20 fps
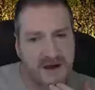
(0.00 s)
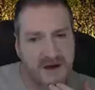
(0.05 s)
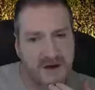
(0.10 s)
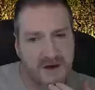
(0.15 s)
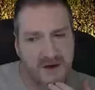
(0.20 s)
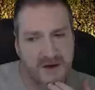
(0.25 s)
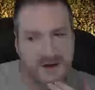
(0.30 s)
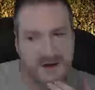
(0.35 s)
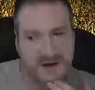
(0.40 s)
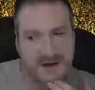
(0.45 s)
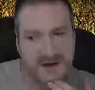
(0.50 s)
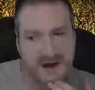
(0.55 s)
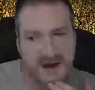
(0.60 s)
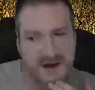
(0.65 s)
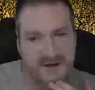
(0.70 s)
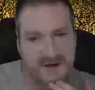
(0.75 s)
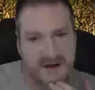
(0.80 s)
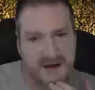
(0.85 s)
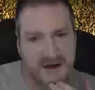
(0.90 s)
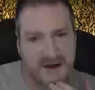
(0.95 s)
we may call it a
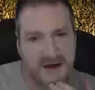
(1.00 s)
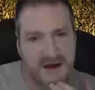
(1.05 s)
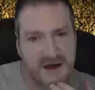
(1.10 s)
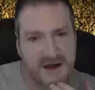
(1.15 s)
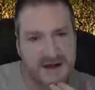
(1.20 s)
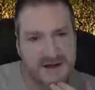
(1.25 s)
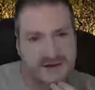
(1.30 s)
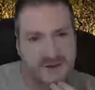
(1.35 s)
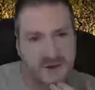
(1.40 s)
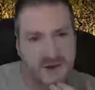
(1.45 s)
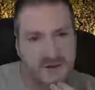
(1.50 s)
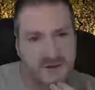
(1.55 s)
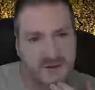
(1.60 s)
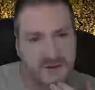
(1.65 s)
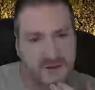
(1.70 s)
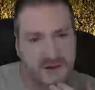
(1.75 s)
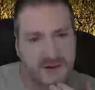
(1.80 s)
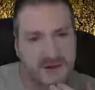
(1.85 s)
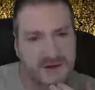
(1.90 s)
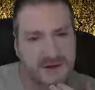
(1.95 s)
day there, guys.
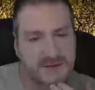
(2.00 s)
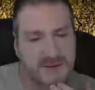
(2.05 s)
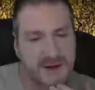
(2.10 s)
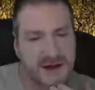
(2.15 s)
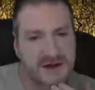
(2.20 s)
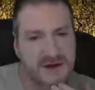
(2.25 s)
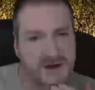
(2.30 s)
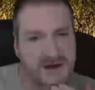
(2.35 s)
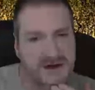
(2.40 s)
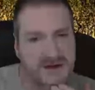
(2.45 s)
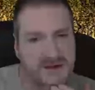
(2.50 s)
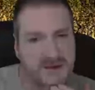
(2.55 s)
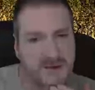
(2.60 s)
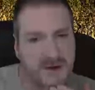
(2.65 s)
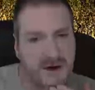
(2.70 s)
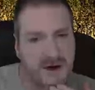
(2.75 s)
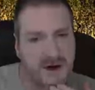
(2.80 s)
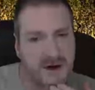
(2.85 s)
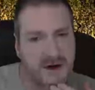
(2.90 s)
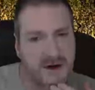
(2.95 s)
What we'll be doing
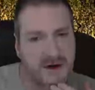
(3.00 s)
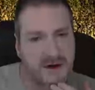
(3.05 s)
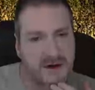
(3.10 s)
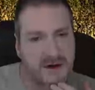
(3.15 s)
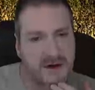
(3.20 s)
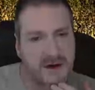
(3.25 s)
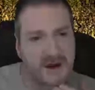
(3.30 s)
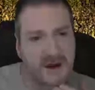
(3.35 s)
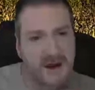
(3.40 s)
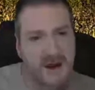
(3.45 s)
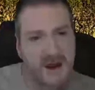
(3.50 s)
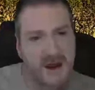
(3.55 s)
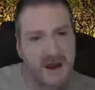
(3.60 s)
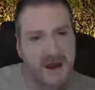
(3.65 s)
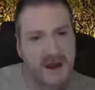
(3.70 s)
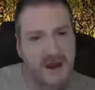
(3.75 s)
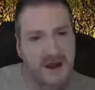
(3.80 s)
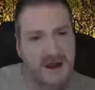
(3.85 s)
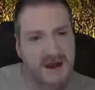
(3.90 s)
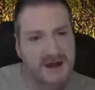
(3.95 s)
tomorrow
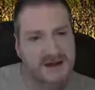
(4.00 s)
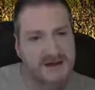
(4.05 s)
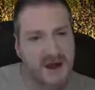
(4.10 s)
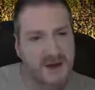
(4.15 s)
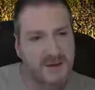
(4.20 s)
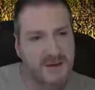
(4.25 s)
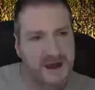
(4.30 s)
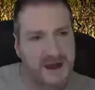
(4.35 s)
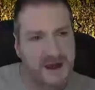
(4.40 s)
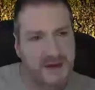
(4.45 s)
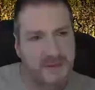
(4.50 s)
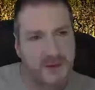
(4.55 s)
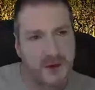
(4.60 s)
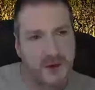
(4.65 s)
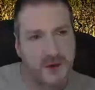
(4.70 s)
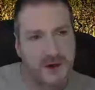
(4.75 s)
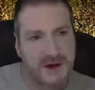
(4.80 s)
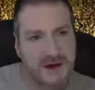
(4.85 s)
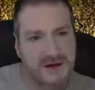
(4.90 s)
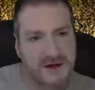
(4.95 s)
is I'll be
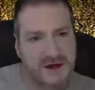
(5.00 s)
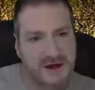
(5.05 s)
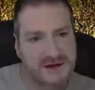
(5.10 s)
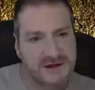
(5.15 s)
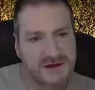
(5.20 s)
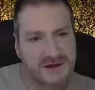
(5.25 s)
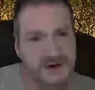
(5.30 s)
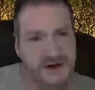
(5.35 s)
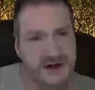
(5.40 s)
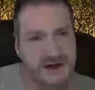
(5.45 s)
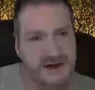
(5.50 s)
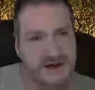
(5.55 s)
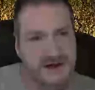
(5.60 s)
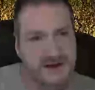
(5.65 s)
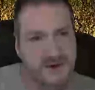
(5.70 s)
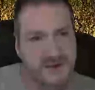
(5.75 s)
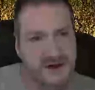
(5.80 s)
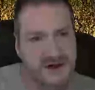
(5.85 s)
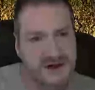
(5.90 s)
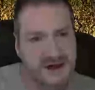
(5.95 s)
importing those
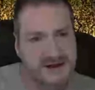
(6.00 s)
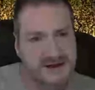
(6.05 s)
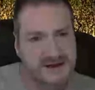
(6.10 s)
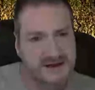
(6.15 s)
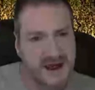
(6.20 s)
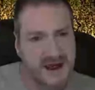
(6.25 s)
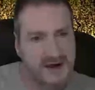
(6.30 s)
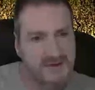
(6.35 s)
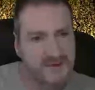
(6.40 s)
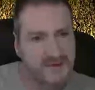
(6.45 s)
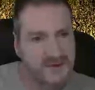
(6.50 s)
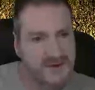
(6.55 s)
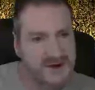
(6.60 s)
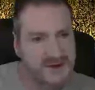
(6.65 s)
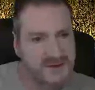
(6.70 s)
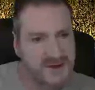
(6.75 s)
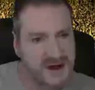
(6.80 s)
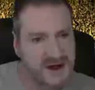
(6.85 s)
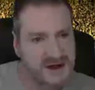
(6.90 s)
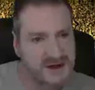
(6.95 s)
trees that we just saved
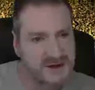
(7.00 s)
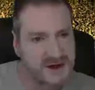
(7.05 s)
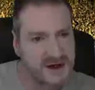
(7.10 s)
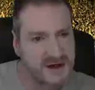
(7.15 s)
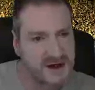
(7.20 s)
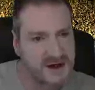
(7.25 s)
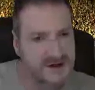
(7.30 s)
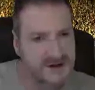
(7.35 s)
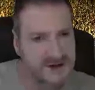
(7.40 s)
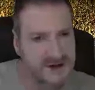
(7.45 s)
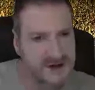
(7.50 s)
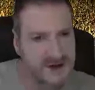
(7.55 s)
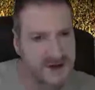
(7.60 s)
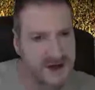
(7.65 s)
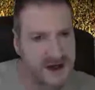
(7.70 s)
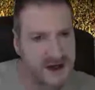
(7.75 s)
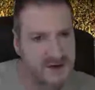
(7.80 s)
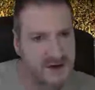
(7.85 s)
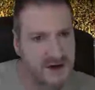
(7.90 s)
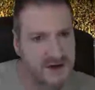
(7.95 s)
from SpeedTree, those
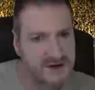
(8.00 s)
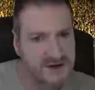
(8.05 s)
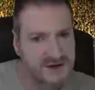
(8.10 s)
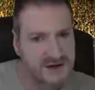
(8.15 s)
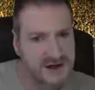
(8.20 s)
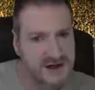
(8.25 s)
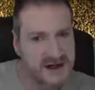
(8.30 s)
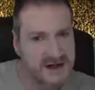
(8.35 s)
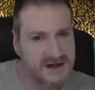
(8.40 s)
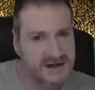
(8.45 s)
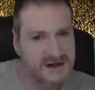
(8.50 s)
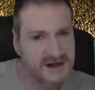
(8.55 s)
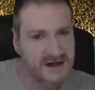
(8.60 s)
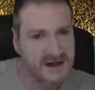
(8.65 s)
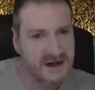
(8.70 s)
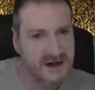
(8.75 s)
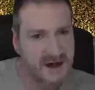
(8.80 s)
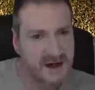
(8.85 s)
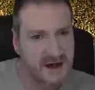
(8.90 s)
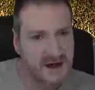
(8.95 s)
two hero trees.
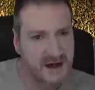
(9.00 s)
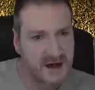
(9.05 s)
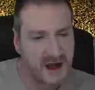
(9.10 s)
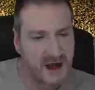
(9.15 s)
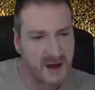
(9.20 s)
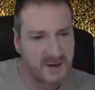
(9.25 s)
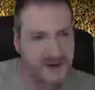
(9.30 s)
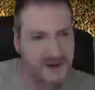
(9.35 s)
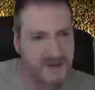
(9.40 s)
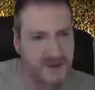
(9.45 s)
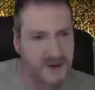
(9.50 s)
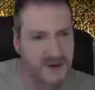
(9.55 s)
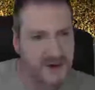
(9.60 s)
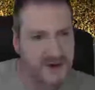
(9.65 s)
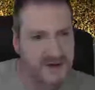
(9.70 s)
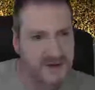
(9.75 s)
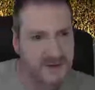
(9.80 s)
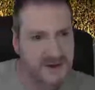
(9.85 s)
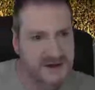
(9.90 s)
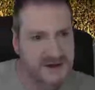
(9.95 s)
I'll be
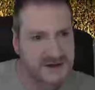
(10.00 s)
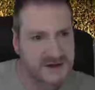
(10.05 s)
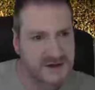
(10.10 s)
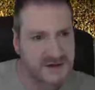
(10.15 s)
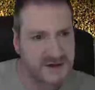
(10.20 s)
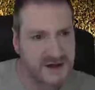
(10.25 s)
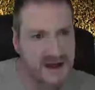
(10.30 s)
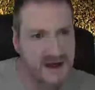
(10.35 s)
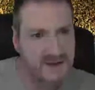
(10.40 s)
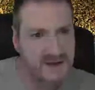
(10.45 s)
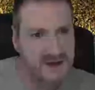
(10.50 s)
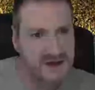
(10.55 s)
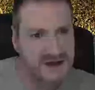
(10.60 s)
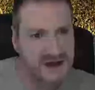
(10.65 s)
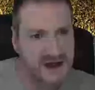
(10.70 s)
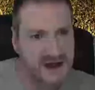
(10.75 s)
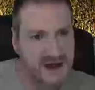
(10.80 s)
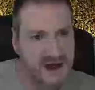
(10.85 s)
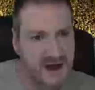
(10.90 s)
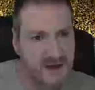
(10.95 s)
importing them into the
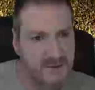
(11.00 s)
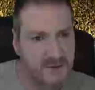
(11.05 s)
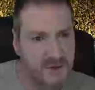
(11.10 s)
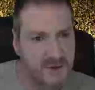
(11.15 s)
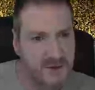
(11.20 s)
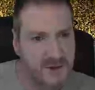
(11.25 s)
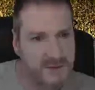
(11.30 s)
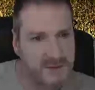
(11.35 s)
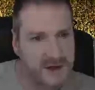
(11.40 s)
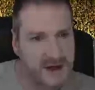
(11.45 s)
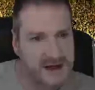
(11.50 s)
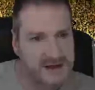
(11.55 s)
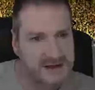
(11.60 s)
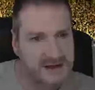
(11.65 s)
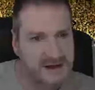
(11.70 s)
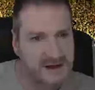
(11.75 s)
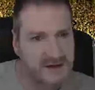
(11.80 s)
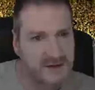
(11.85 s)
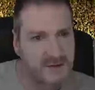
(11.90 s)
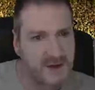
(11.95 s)
image here, and we'll be
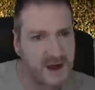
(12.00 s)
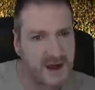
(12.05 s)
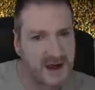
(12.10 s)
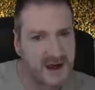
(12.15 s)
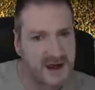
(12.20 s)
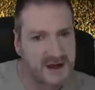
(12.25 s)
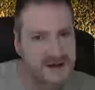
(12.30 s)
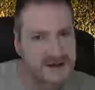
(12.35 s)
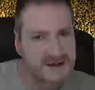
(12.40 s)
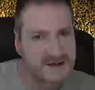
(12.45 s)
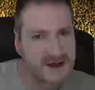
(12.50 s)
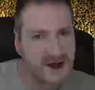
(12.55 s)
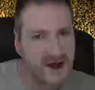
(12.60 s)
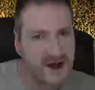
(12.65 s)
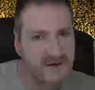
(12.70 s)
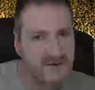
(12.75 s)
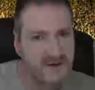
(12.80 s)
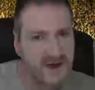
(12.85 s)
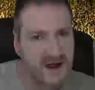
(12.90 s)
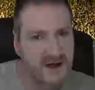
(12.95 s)
placing them uh, either
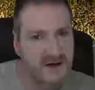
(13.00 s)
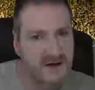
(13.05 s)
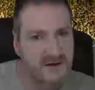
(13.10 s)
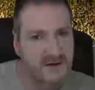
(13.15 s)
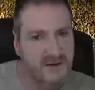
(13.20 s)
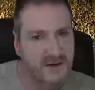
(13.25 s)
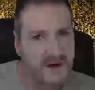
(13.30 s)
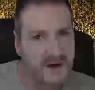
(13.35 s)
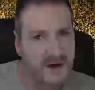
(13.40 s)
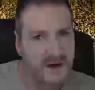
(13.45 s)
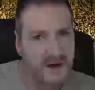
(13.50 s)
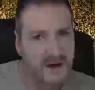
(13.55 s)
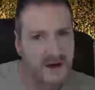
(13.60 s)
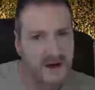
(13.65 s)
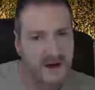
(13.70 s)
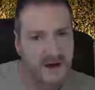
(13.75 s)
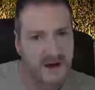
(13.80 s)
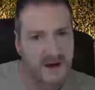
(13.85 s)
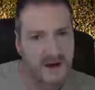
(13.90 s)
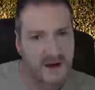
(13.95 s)
side of our
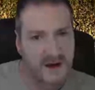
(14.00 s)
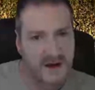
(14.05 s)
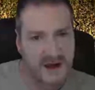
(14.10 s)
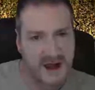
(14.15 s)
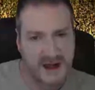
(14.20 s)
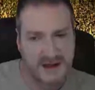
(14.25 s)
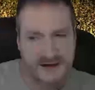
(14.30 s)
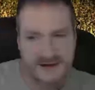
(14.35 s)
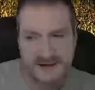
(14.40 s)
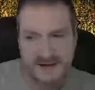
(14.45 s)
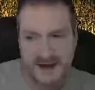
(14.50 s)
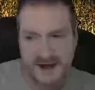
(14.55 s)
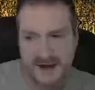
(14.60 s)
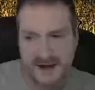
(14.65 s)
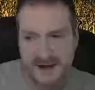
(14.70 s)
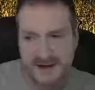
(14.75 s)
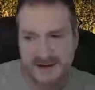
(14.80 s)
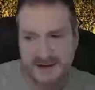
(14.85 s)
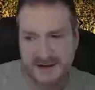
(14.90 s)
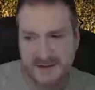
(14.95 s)
garden
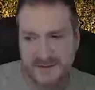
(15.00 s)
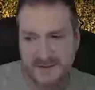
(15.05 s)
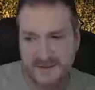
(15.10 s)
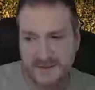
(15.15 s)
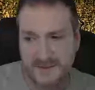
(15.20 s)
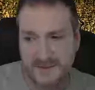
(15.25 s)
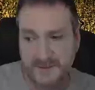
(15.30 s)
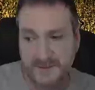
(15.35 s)
terrace.